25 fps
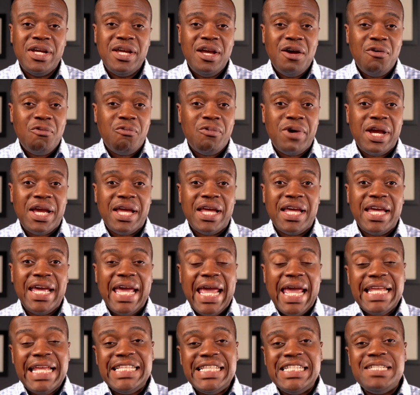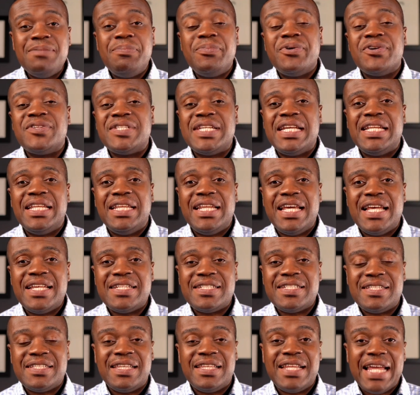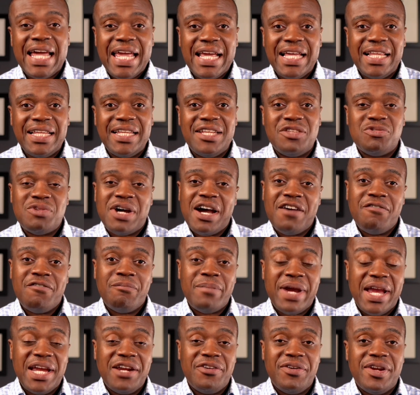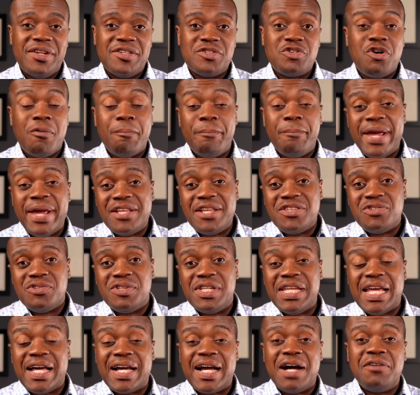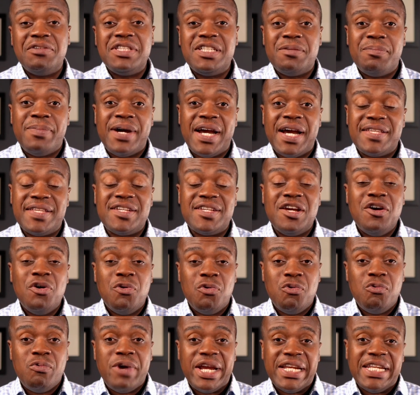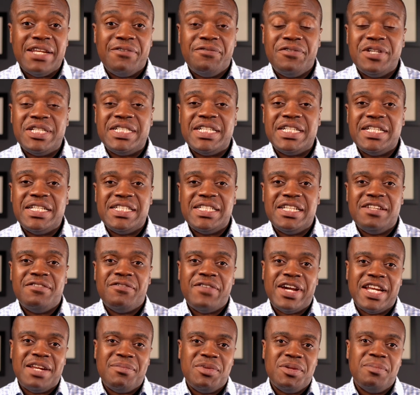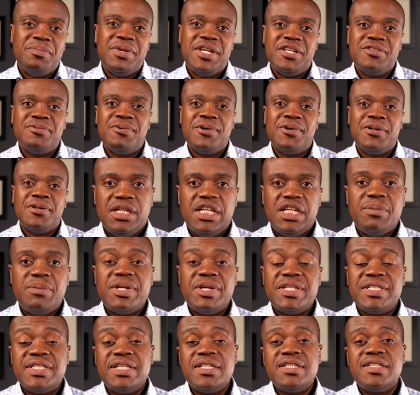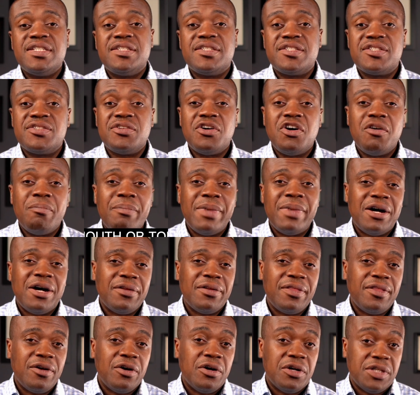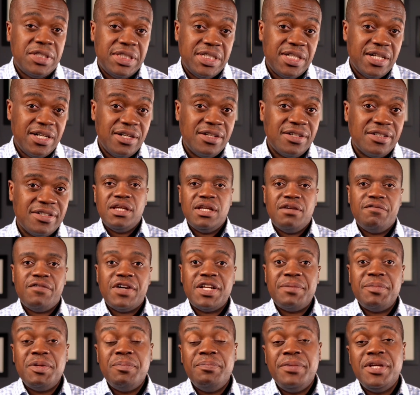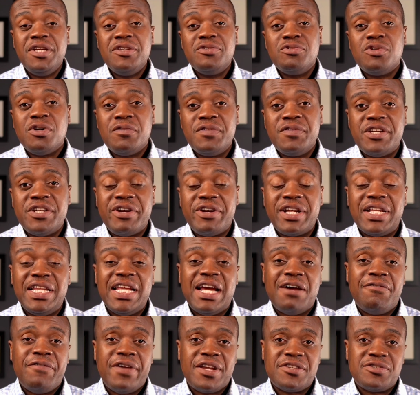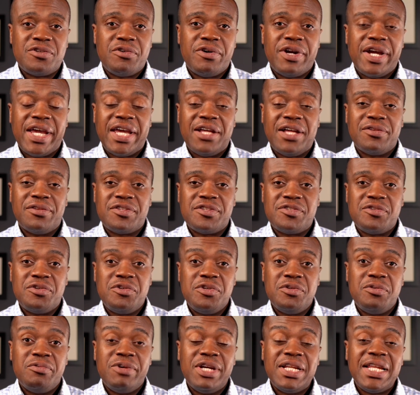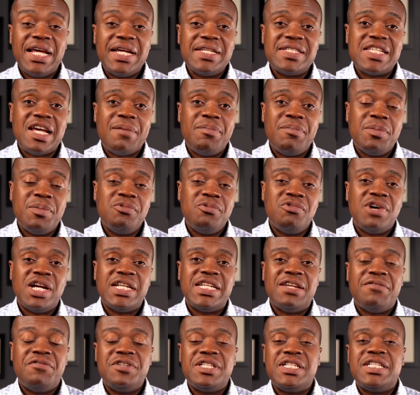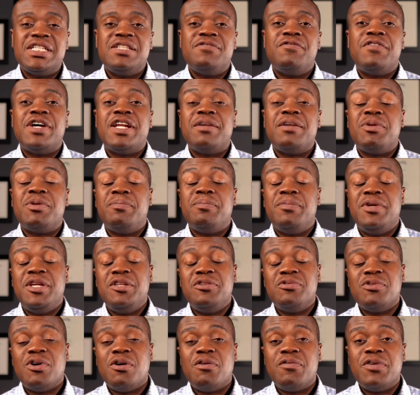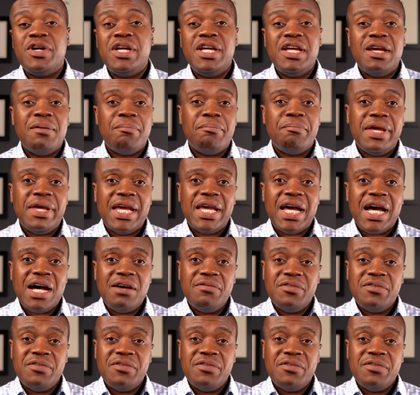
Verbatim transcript: were 80% less likely to have migraines compared to their counterparts who were deficient in vitamin B12. Number 6 is sore mouth or tongue. Vitamin B12 directly affects oral health, so you'd realize that people who are deficient in vitamin B12 may have a